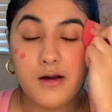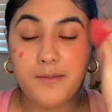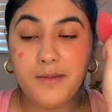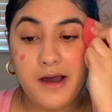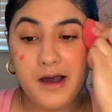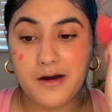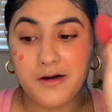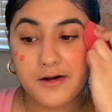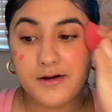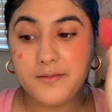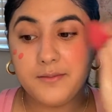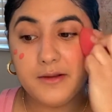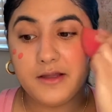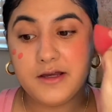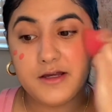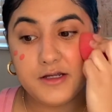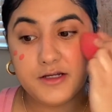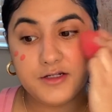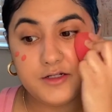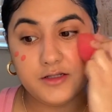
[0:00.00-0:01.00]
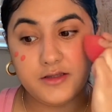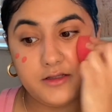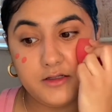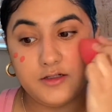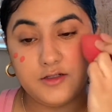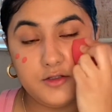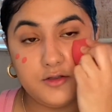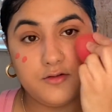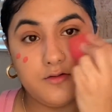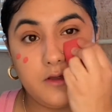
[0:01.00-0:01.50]
powder blush and then
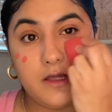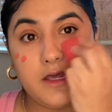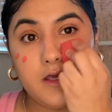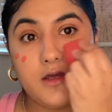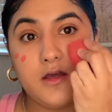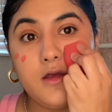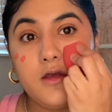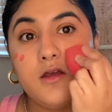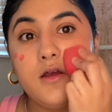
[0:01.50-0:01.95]
do like